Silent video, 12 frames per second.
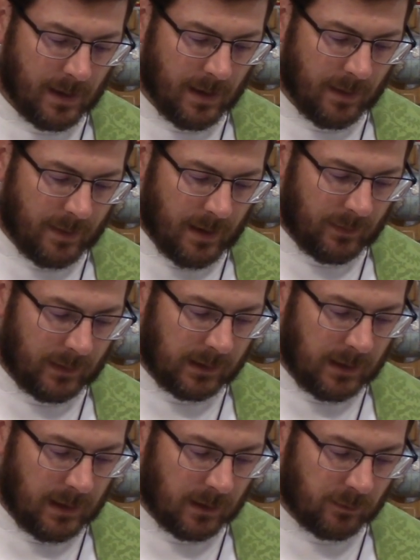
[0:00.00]
Then the
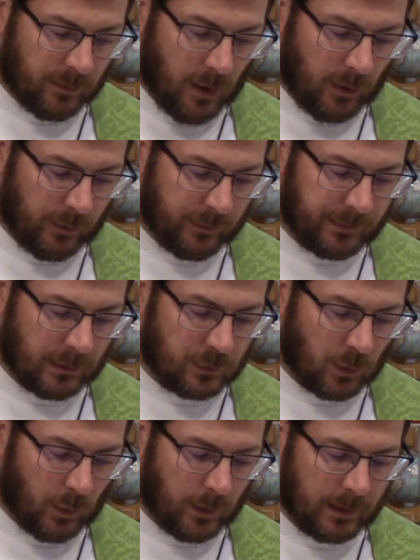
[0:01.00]
king arose and
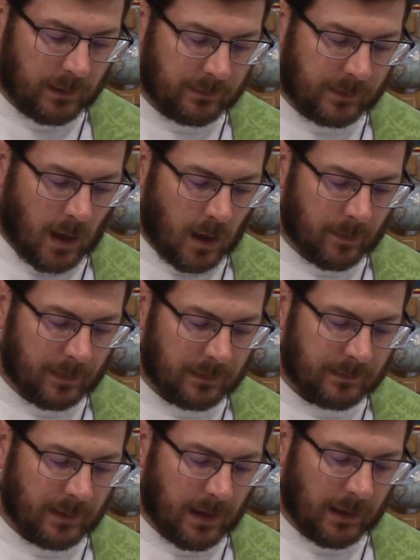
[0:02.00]
tore his
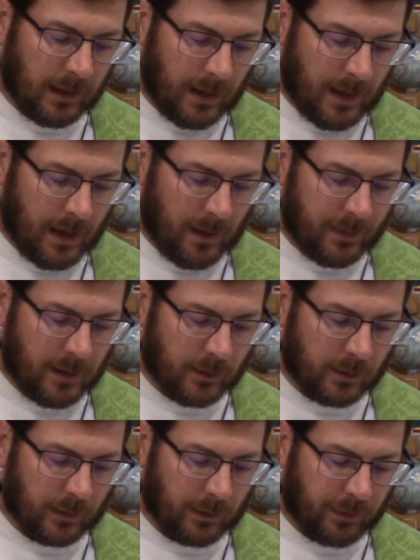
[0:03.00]
garments and lay on the
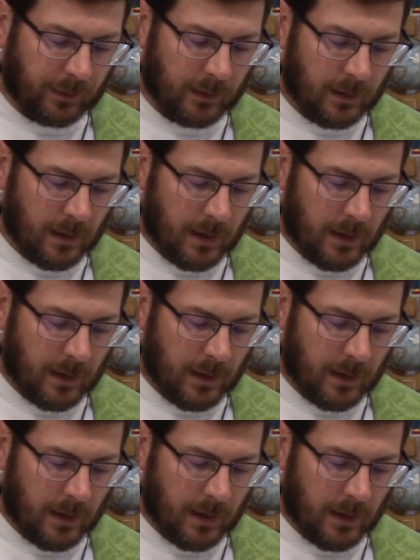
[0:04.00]
earth,